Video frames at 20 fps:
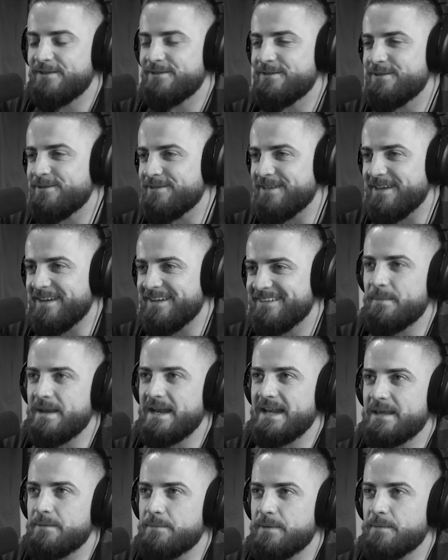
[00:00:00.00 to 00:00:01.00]
do you do that? I
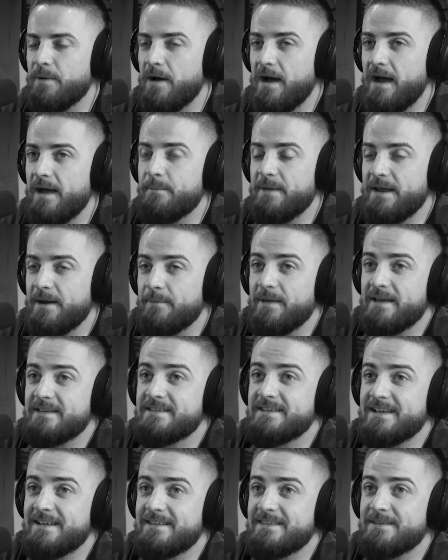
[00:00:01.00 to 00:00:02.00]
mean, it can be. I mean, I'm not
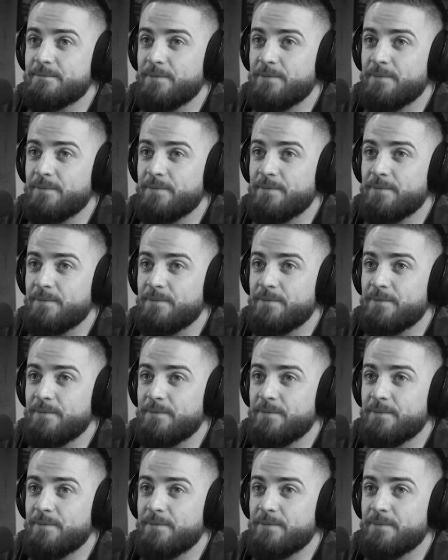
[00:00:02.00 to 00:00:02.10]
saying it's